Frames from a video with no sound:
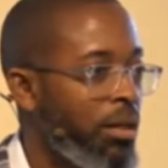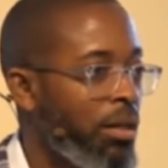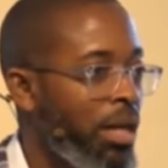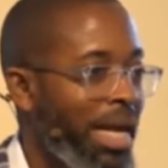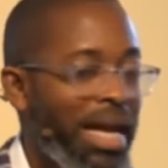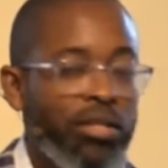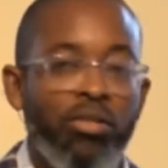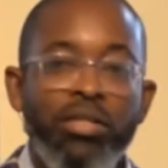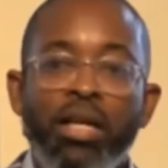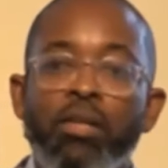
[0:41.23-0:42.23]
And ask
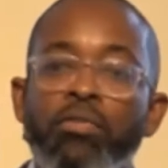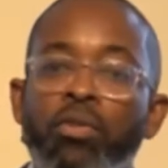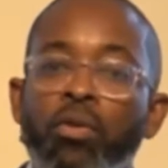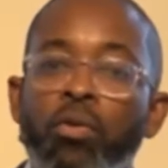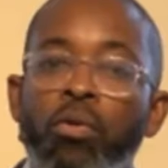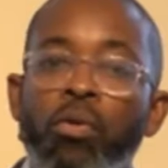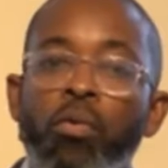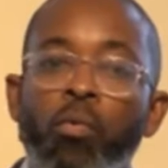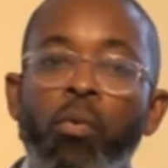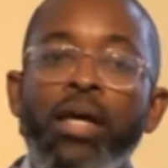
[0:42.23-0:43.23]
ourselves,
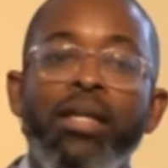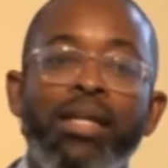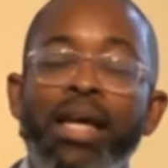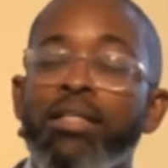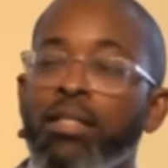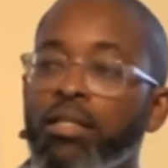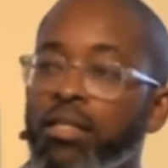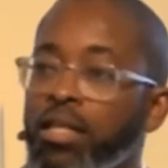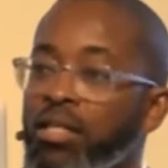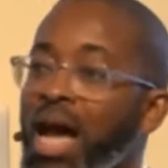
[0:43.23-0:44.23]
what lessons
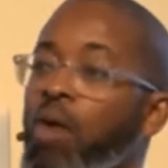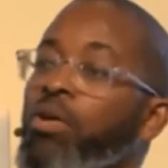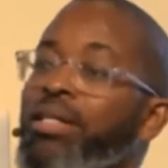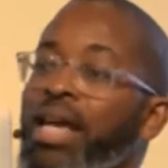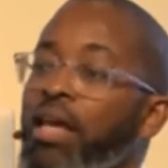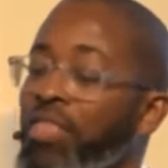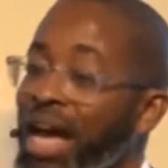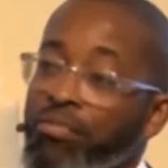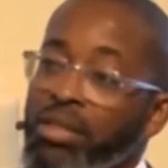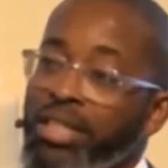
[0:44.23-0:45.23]
does our death
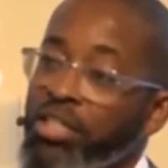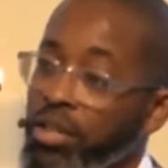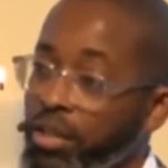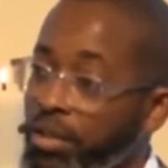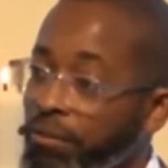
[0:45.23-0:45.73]
have to teach us?